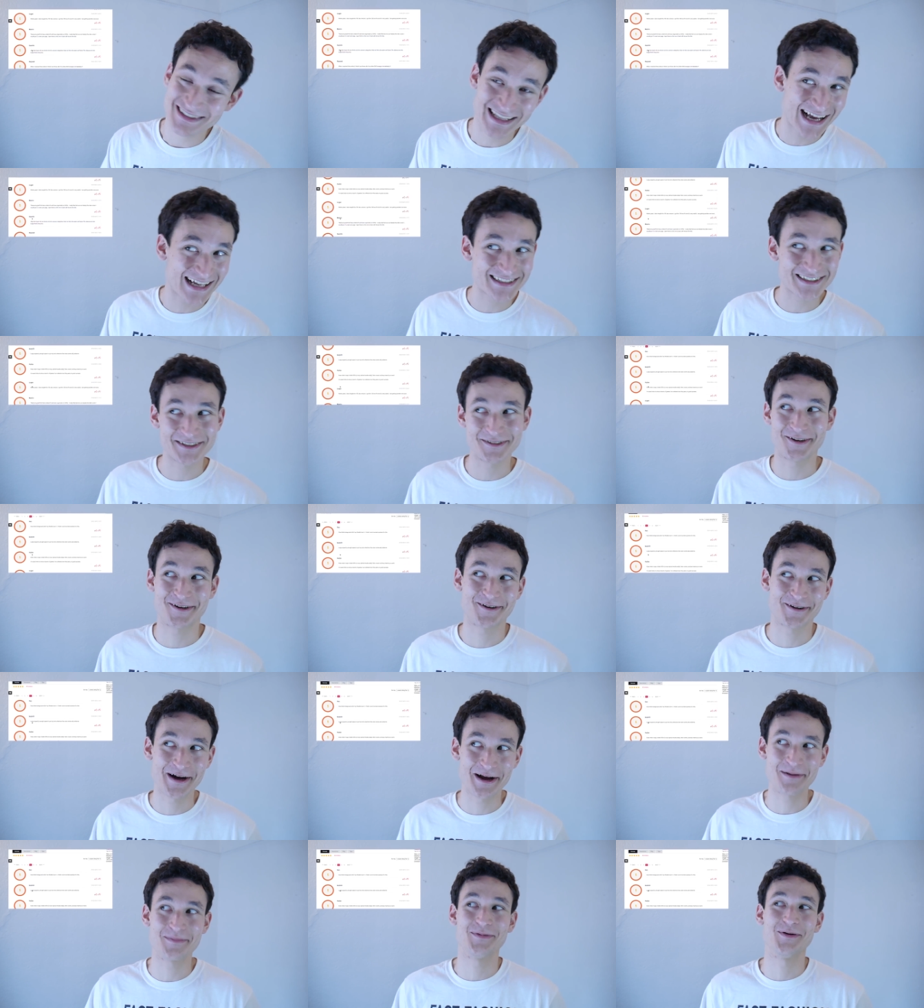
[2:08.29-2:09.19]
That's
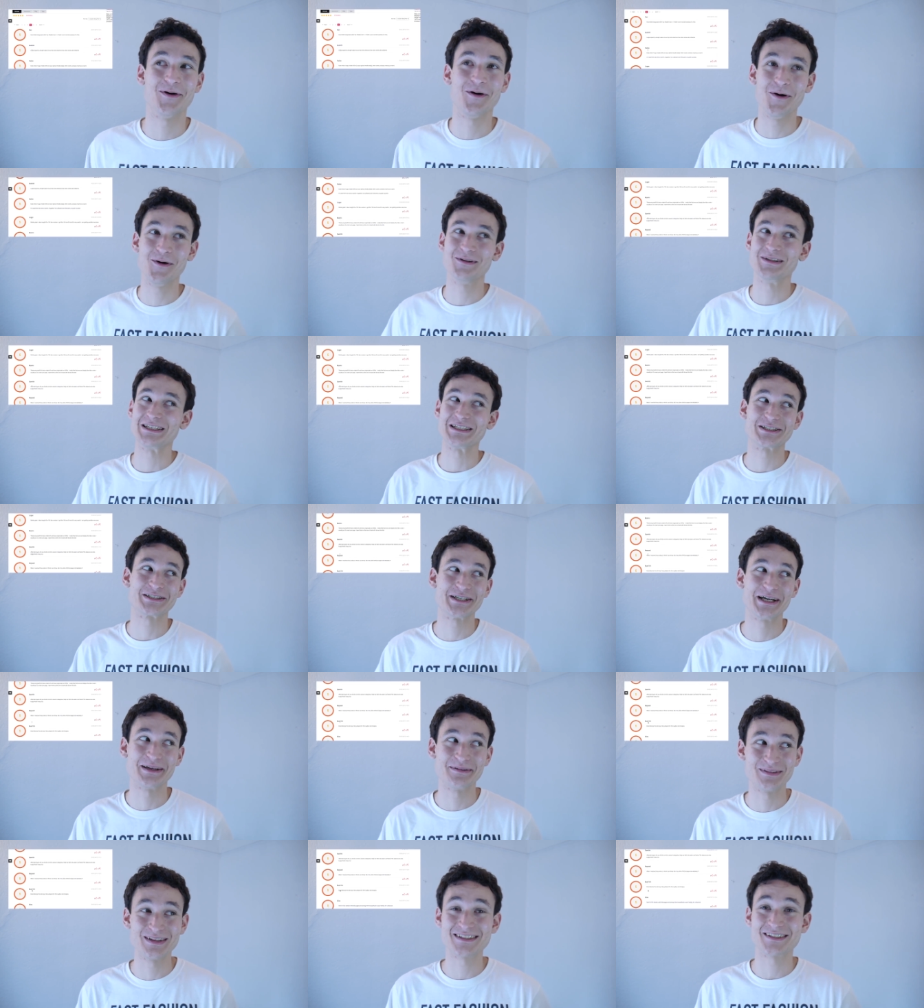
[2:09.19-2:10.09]
incredible. Holy
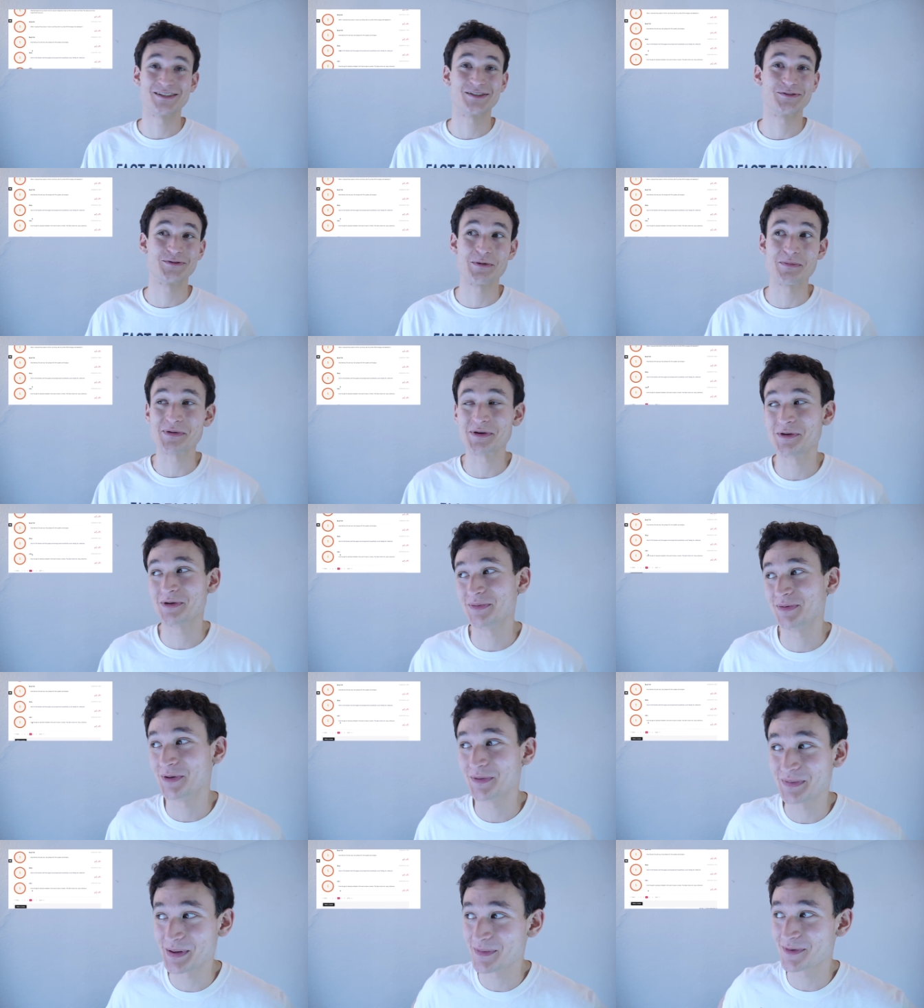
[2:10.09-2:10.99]
shit, this is
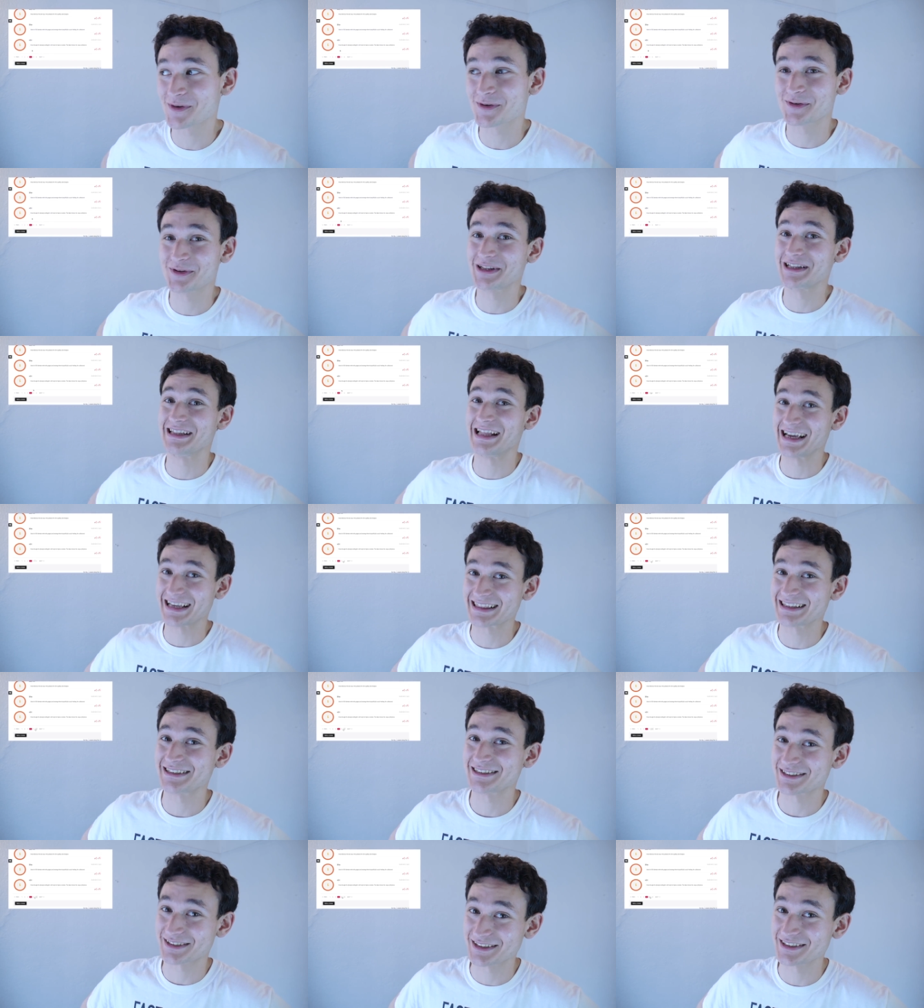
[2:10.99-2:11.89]
reputable. People really like
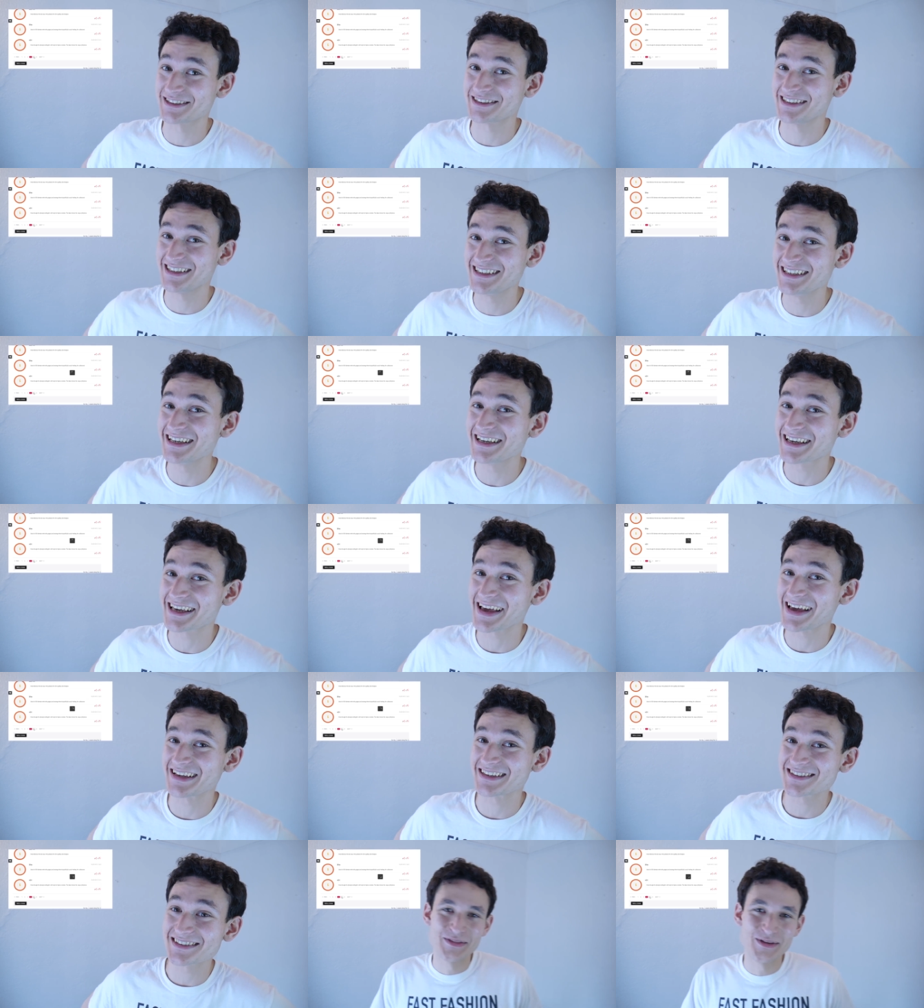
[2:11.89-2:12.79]
this CD
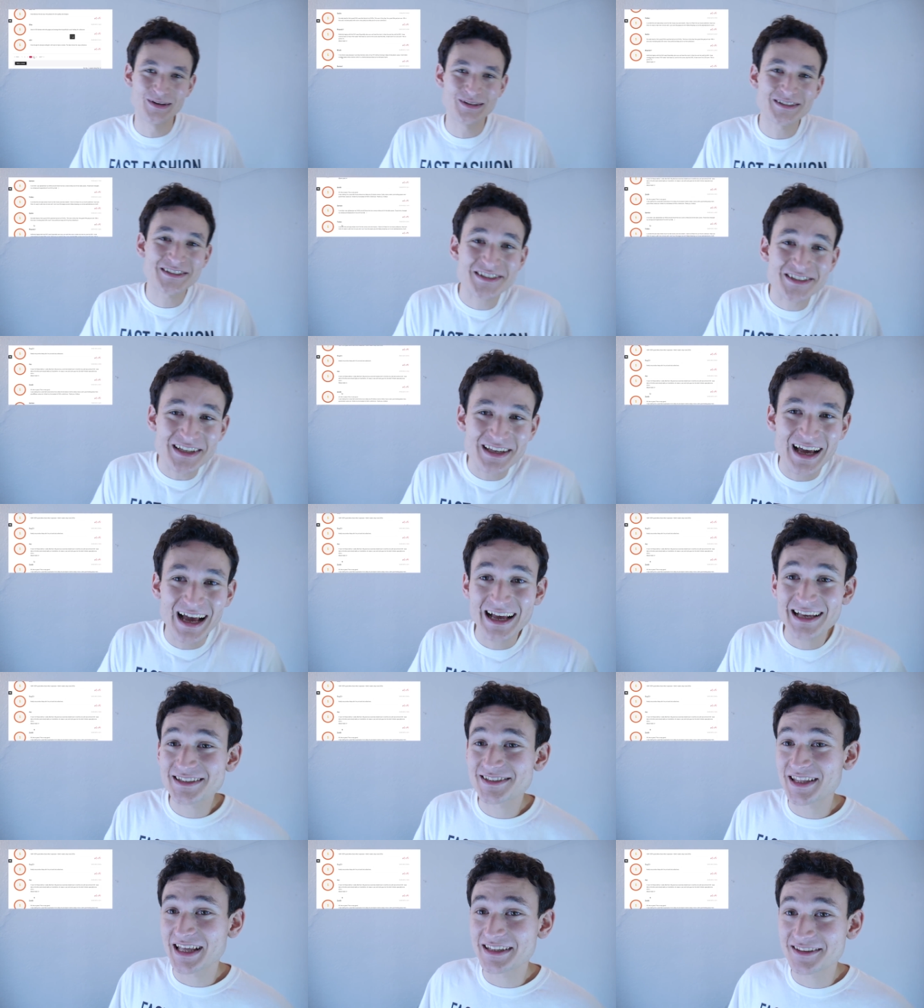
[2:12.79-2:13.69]
case. There's,
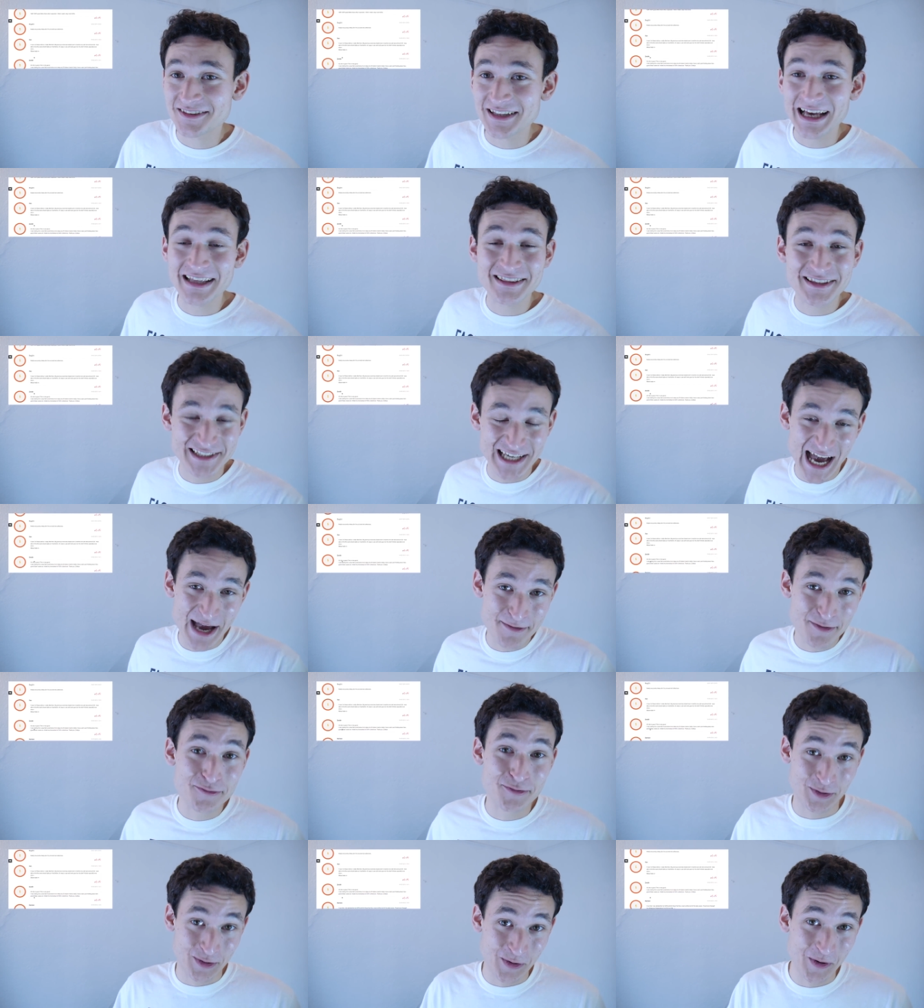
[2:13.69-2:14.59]
at the time
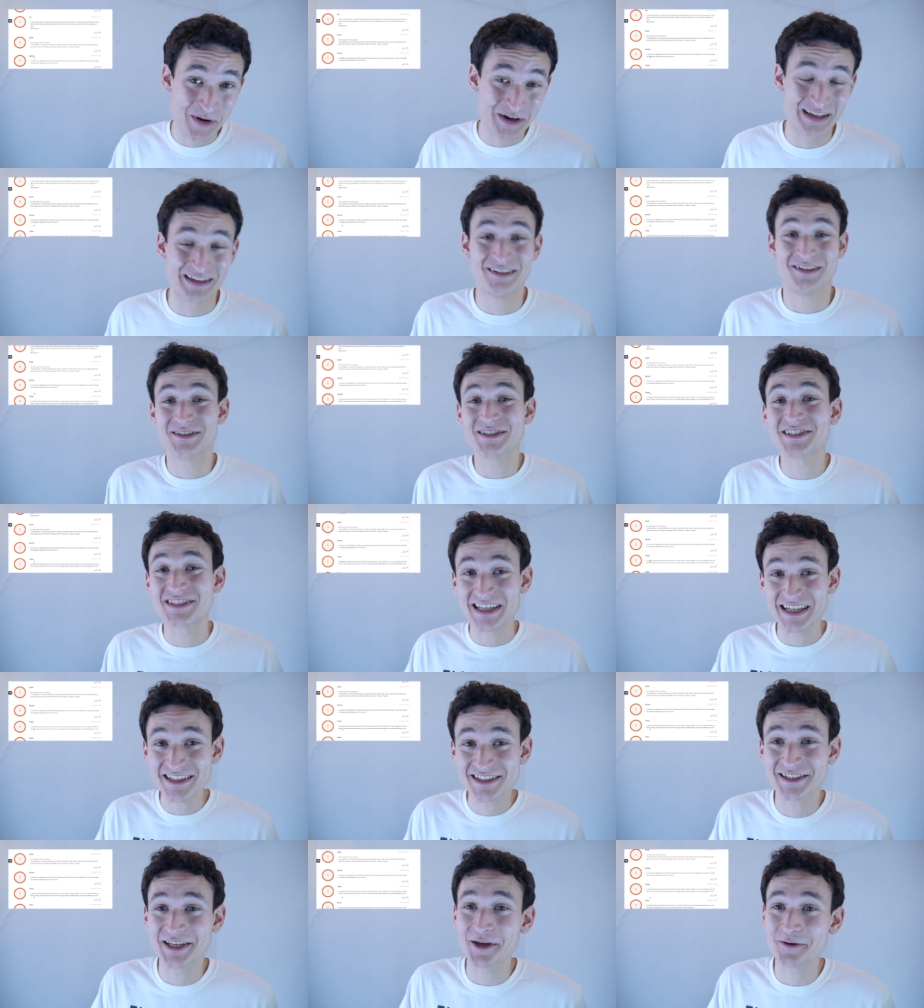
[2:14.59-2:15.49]
of recording, there's
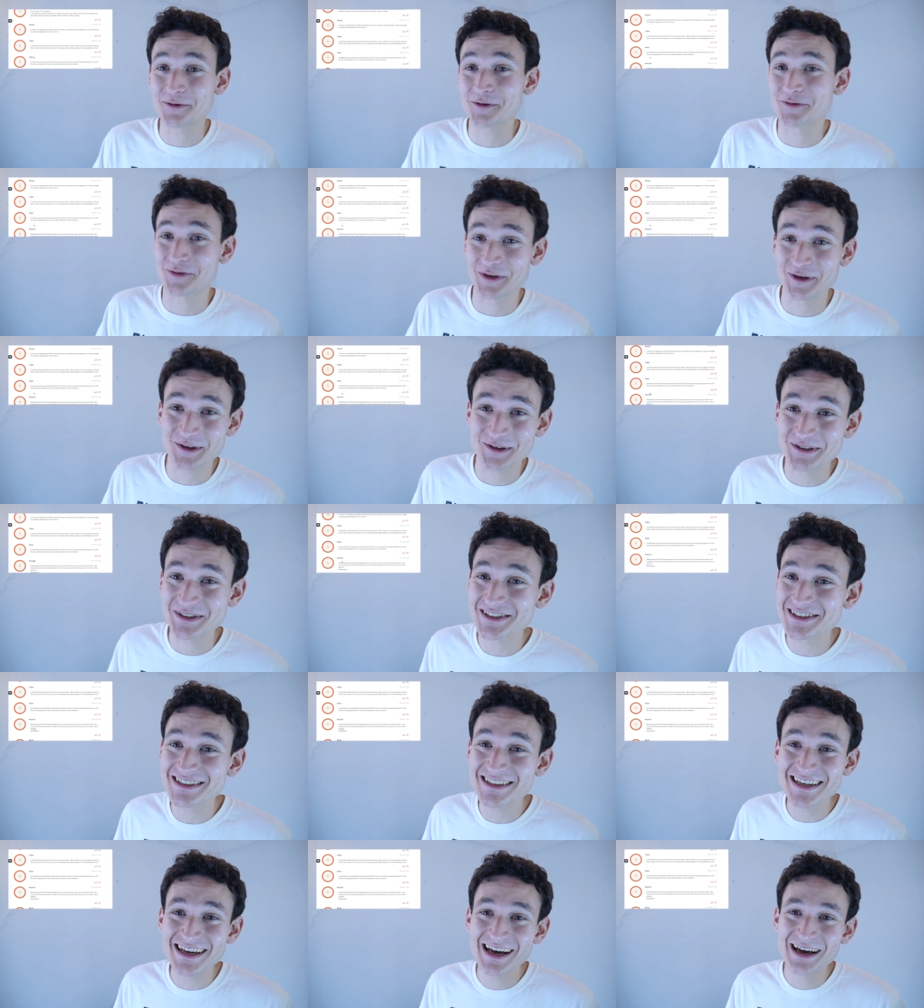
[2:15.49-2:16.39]
60 reviews,